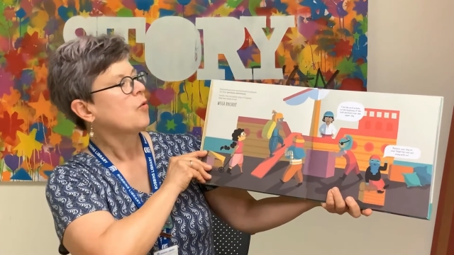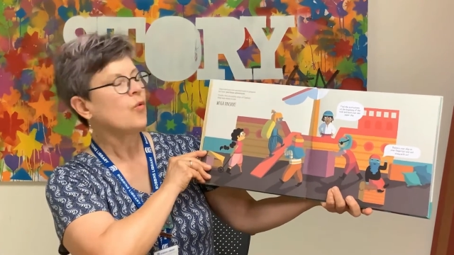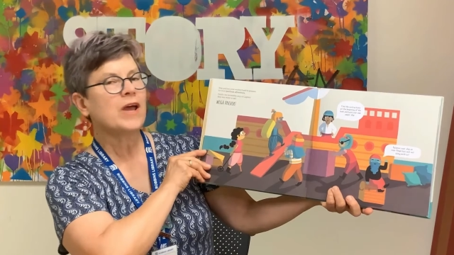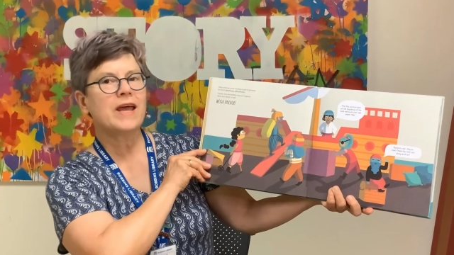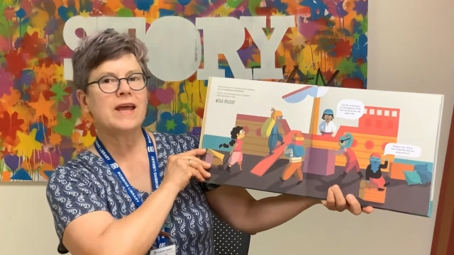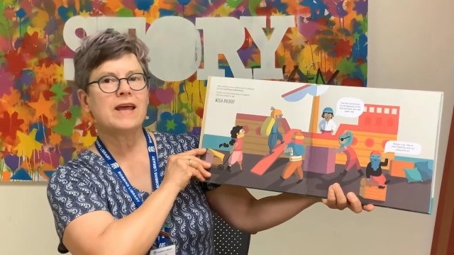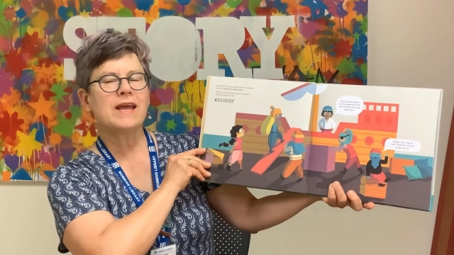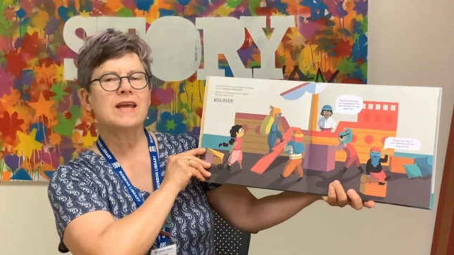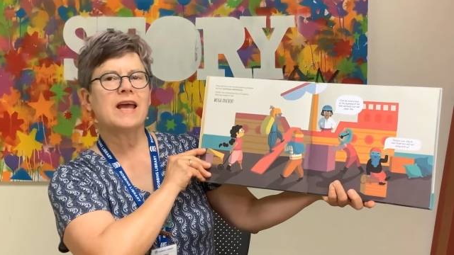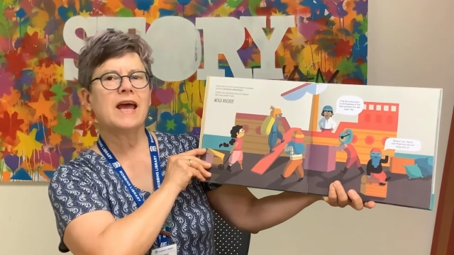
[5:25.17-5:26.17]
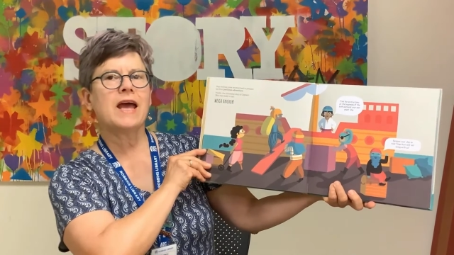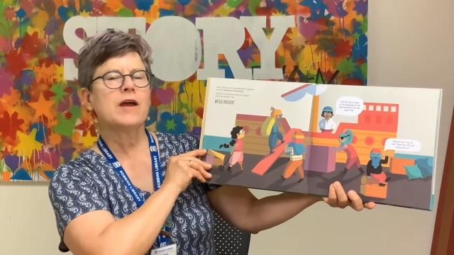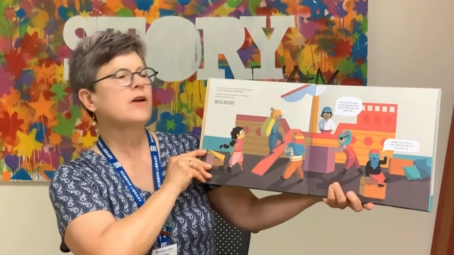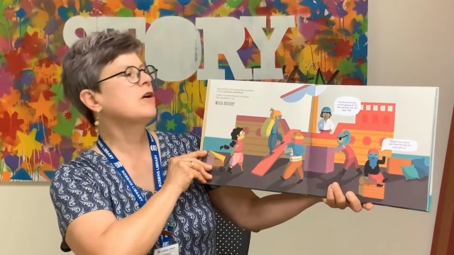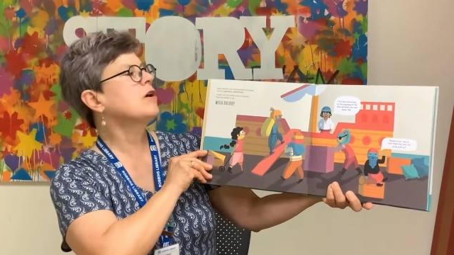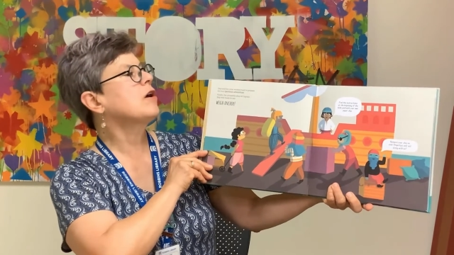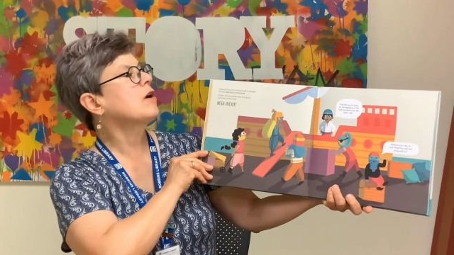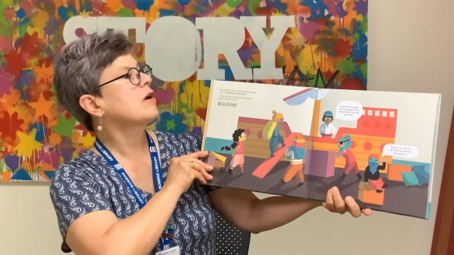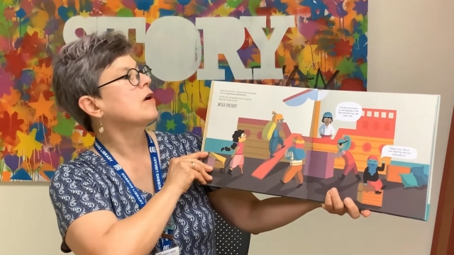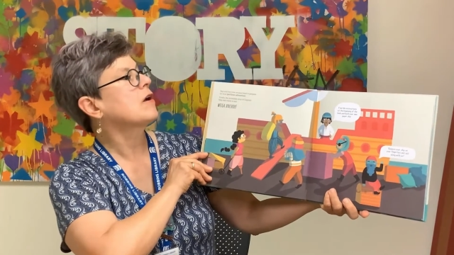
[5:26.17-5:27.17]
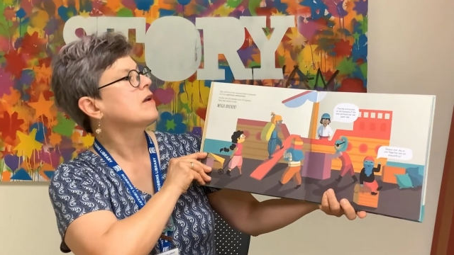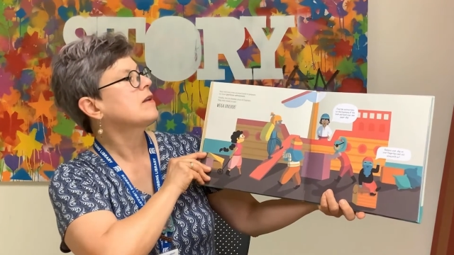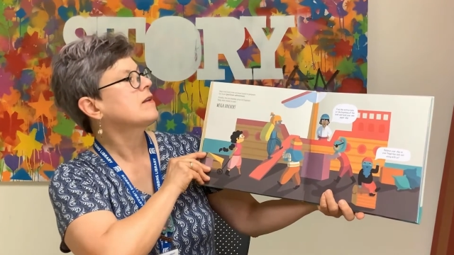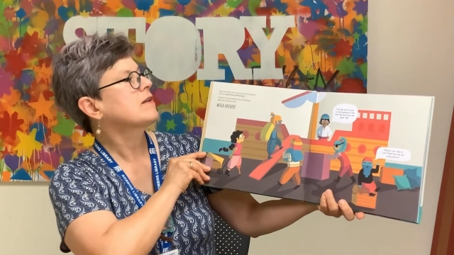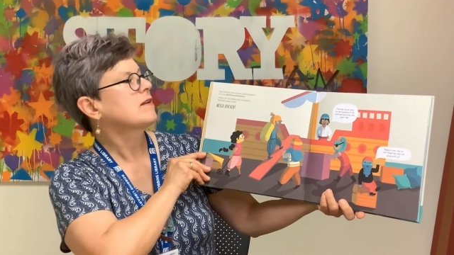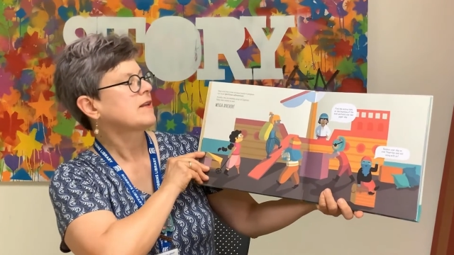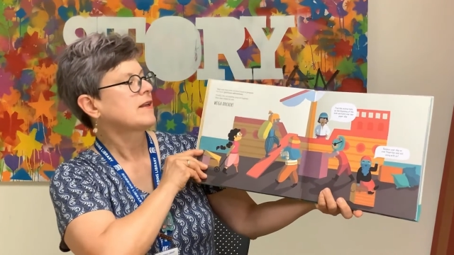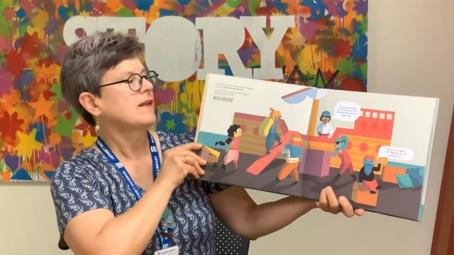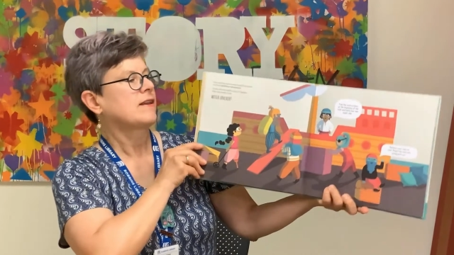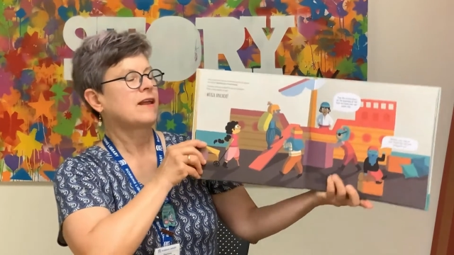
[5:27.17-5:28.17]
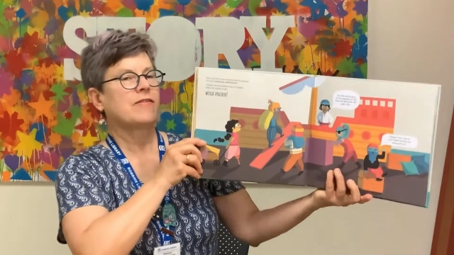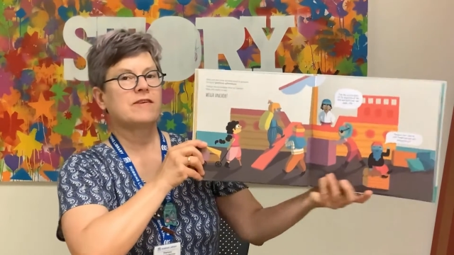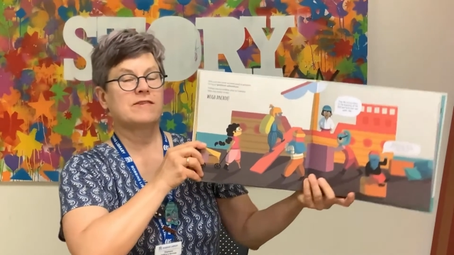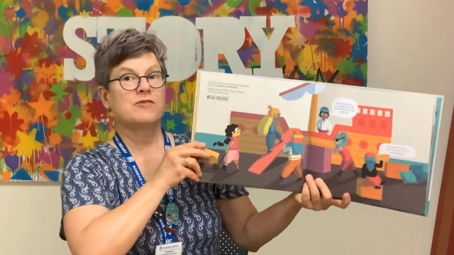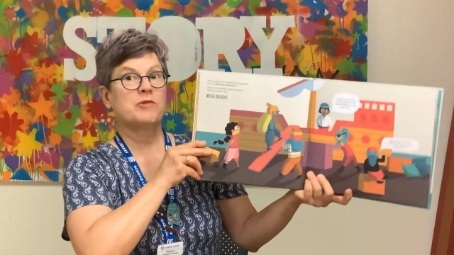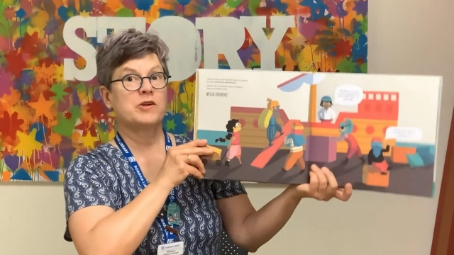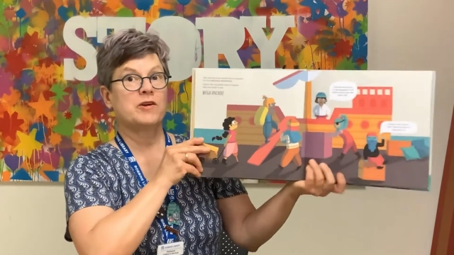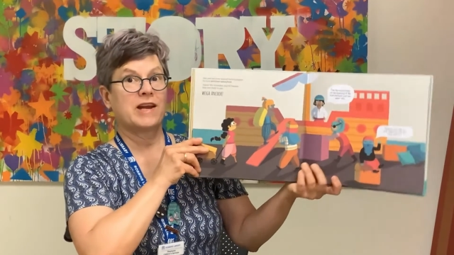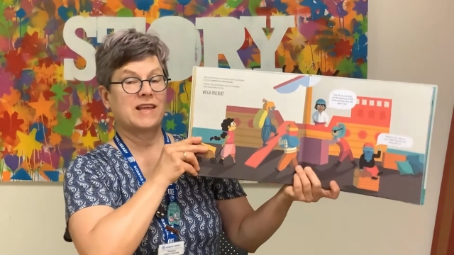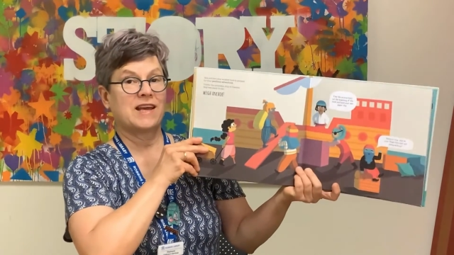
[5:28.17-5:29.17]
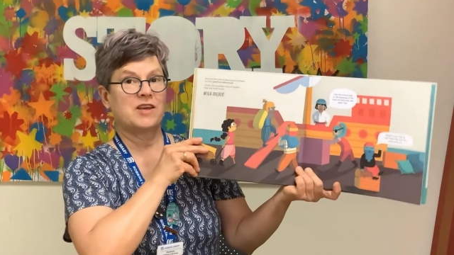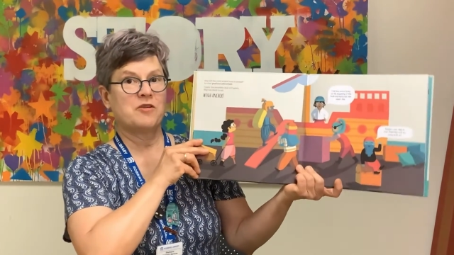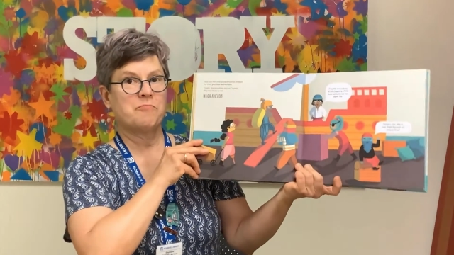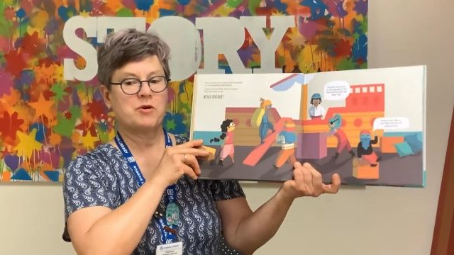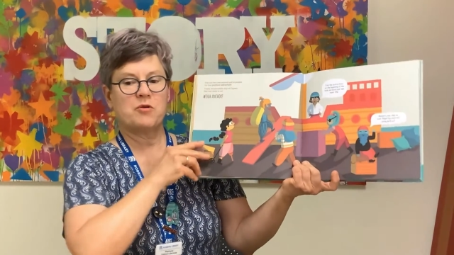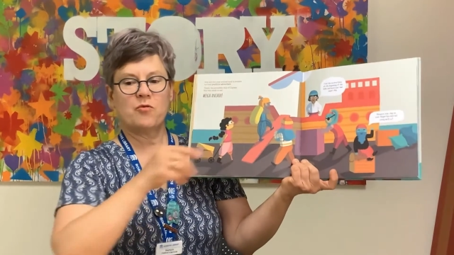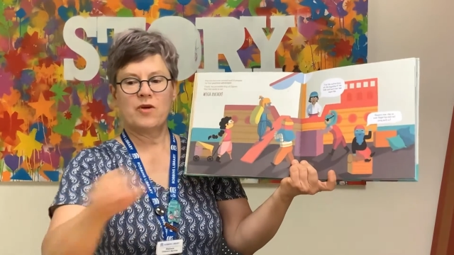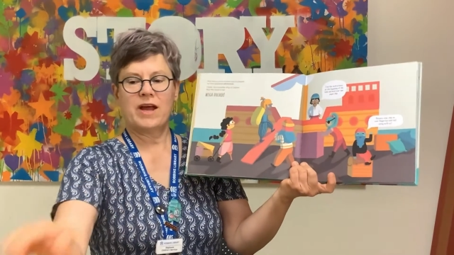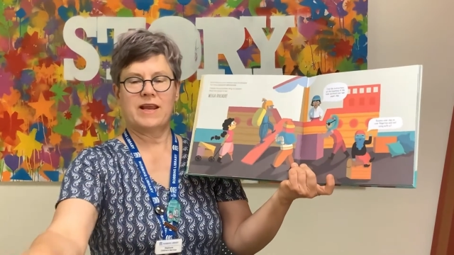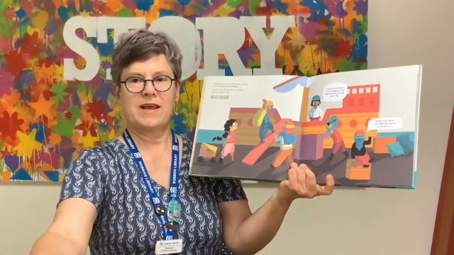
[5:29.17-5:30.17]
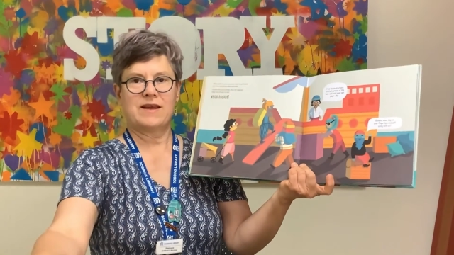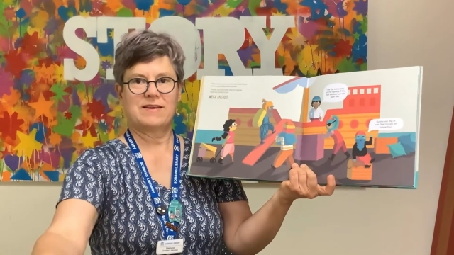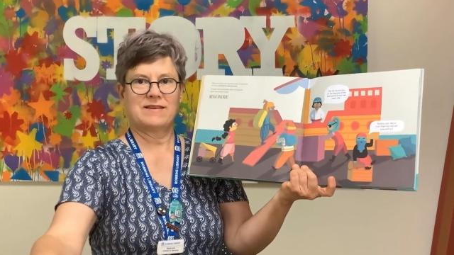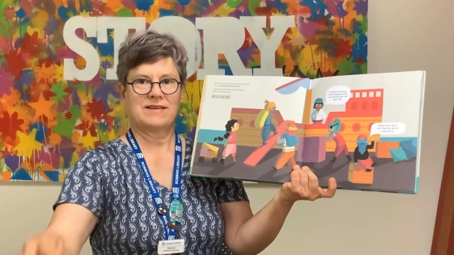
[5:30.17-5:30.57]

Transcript: Weigh anchor! Now this is when you gotta get your boat ready.